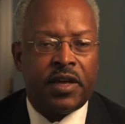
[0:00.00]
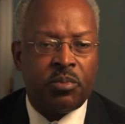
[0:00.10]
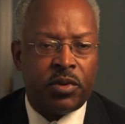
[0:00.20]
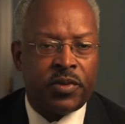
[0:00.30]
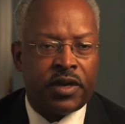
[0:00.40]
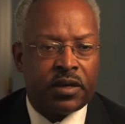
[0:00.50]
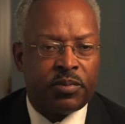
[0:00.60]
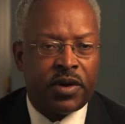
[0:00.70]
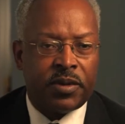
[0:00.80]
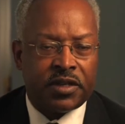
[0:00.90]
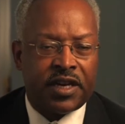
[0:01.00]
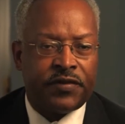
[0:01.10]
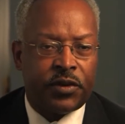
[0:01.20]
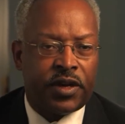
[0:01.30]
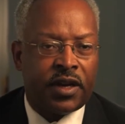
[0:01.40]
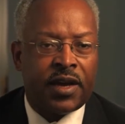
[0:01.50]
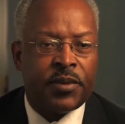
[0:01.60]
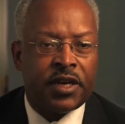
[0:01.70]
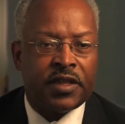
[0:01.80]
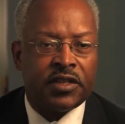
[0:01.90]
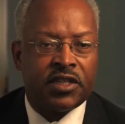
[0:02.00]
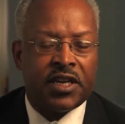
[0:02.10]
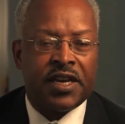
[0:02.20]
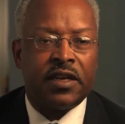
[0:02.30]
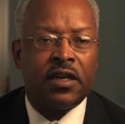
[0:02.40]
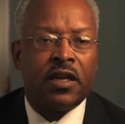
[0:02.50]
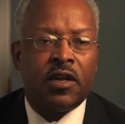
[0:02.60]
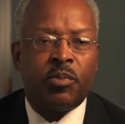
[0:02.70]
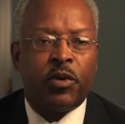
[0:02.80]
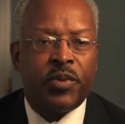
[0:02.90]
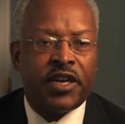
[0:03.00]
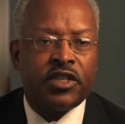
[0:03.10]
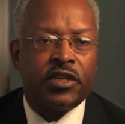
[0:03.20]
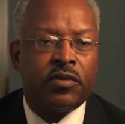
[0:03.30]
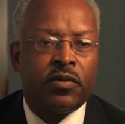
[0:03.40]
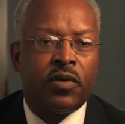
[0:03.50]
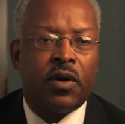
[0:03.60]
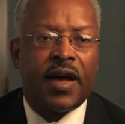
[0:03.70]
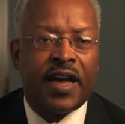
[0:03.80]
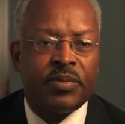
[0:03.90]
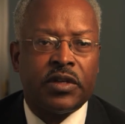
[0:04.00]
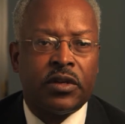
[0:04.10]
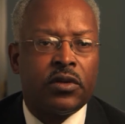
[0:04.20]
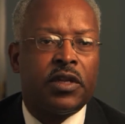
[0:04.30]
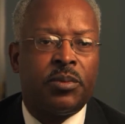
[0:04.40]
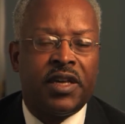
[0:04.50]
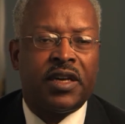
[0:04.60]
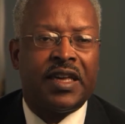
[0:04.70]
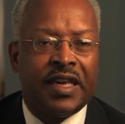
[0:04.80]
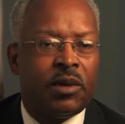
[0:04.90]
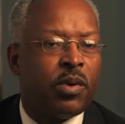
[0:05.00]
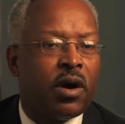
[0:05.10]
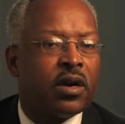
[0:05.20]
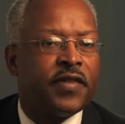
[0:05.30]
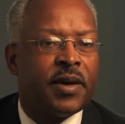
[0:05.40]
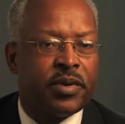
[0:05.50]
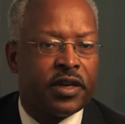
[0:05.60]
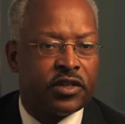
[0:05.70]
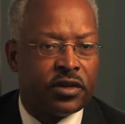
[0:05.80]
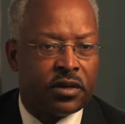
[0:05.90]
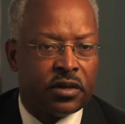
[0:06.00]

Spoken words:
implement public safety realignment in this state, probation will absolutely be a key part of that picture.